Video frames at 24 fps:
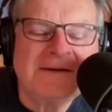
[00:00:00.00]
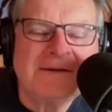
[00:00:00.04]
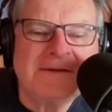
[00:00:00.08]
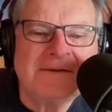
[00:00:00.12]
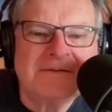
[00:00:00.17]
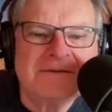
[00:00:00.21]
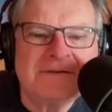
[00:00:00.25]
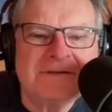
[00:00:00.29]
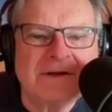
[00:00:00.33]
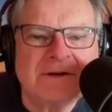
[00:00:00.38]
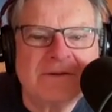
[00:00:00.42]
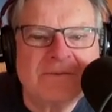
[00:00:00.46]

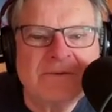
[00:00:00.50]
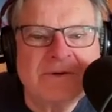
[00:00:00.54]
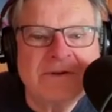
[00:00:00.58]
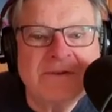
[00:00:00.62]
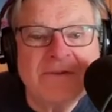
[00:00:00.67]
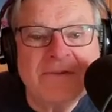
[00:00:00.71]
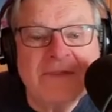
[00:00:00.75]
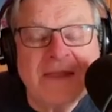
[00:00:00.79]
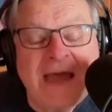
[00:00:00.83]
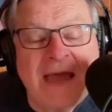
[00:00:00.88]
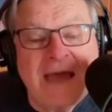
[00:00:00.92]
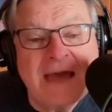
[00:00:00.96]
So
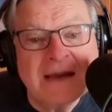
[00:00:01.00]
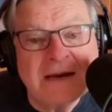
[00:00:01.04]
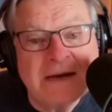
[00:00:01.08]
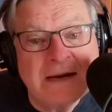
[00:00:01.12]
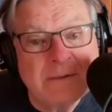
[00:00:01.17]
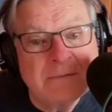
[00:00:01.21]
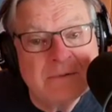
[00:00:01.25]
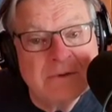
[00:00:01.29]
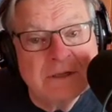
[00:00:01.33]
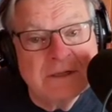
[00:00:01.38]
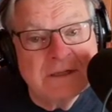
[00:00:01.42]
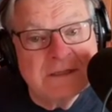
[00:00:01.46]
with that,
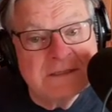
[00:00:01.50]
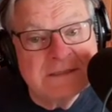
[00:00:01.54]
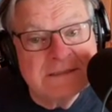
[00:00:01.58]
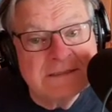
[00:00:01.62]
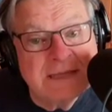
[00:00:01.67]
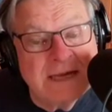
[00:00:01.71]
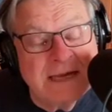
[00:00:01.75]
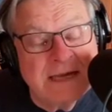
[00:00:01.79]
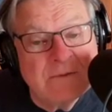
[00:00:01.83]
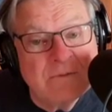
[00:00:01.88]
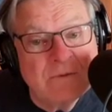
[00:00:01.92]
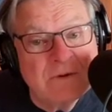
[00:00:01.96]
I'm going to
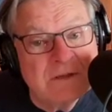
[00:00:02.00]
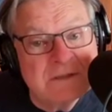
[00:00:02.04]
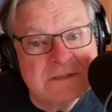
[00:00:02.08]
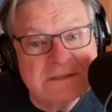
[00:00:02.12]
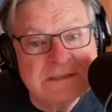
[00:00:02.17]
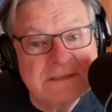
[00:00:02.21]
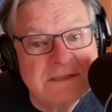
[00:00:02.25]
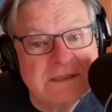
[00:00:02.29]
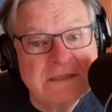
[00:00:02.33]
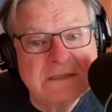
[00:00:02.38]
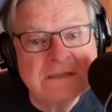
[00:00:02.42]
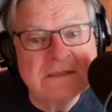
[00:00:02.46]
say we'll
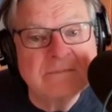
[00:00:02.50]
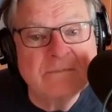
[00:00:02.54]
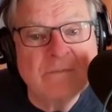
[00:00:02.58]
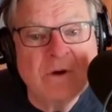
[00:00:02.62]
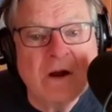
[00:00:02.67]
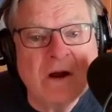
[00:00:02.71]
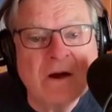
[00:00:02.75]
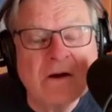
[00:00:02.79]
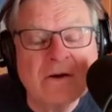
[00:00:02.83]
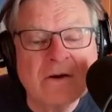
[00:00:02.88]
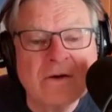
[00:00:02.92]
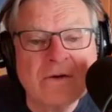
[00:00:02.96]
see you
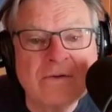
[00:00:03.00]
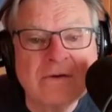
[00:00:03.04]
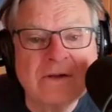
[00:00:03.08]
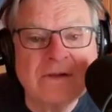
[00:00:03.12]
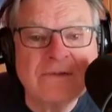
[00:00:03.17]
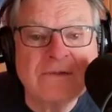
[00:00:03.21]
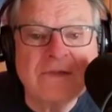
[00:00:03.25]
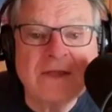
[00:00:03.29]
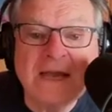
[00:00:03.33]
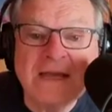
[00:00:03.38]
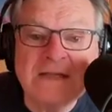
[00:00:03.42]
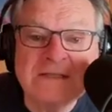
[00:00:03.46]
tomorrow.
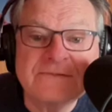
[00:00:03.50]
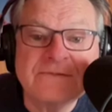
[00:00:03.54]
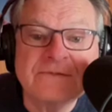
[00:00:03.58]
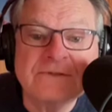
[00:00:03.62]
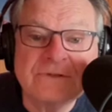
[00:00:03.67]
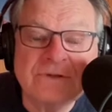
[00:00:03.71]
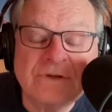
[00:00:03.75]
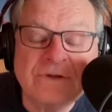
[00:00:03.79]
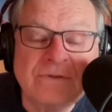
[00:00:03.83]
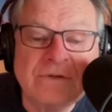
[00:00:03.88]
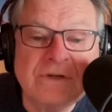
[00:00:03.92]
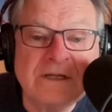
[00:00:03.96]
And thanks for
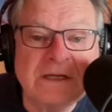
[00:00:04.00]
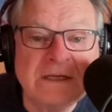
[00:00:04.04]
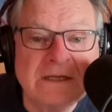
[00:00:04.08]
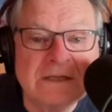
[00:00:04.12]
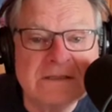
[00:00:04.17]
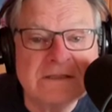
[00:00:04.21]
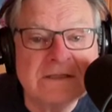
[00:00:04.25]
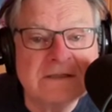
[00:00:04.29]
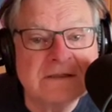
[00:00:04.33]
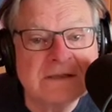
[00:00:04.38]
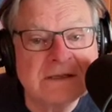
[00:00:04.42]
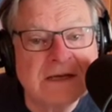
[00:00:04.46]
tuning
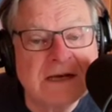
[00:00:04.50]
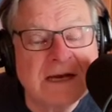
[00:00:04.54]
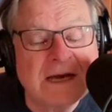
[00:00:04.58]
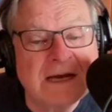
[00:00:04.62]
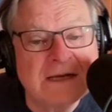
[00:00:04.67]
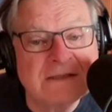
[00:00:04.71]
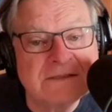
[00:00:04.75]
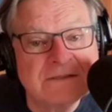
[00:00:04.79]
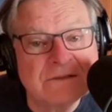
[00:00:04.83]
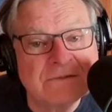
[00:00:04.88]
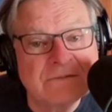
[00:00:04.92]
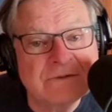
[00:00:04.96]
into the
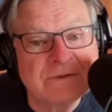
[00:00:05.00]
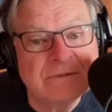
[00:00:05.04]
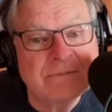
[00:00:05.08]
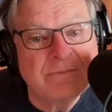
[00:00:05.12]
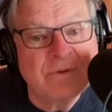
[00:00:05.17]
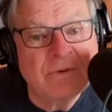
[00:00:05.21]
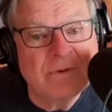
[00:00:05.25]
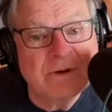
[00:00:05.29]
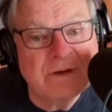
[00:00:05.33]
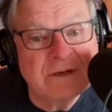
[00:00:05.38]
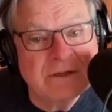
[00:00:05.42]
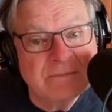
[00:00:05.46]
Kaiser
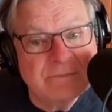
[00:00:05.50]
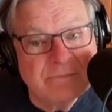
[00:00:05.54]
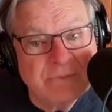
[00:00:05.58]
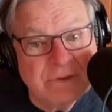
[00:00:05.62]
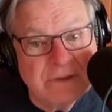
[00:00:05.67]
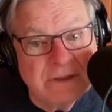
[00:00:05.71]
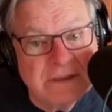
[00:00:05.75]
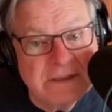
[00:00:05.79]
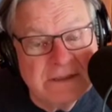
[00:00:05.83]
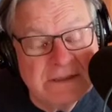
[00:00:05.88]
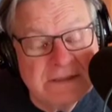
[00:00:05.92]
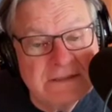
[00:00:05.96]
Report. And
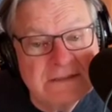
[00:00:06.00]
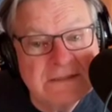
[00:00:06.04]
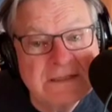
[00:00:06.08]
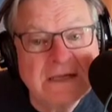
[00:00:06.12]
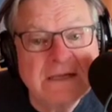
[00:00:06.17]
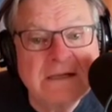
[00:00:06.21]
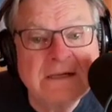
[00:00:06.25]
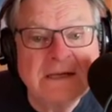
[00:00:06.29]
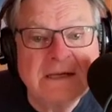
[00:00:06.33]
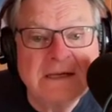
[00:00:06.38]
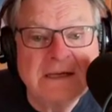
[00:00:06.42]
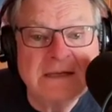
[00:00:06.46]
please
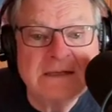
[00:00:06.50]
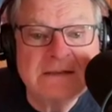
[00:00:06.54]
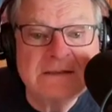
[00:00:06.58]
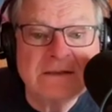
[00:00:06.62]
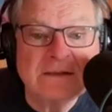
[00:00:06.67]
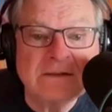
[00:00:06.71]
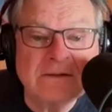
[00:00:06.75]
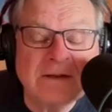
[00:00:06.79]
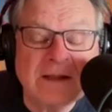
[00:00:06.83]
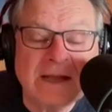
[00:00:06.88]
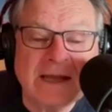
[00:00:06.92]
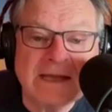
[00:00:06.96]
hit
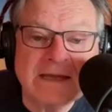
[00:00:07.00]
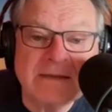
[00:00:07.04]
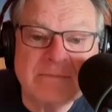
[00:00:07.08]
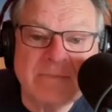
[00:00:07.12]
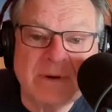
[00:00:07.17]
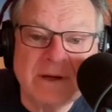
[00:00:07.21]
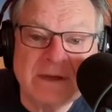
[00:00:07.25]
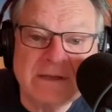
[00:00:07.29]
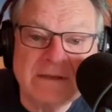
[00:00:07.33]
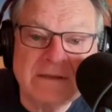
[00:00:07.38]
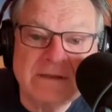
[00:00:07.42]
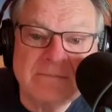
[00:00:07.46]
the like
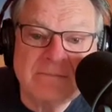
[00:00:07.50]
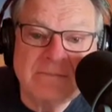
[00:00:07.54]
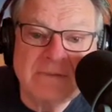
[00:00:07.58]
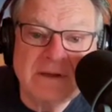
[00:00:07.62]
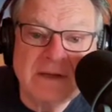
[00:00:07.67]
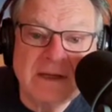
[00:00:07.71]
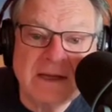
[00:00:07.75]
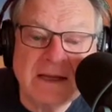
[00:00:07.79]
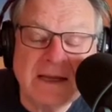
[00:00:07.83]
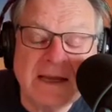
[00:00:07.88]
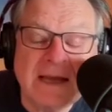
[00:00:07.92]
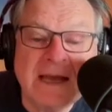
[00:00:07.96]
button
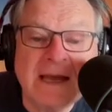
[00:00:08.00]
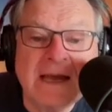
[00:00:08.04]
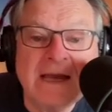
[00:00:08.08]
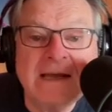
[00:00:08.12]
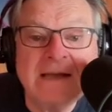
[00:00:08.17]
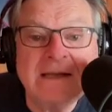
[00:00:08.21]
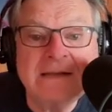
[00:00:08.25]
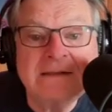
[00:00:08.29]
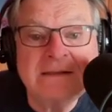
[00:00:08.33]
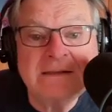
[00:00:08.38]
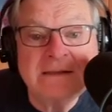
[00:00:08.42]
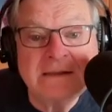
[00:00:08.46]

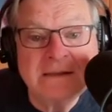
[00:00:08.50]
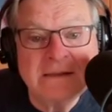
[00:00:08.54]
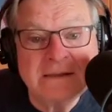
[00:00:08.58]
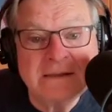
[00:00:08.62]
and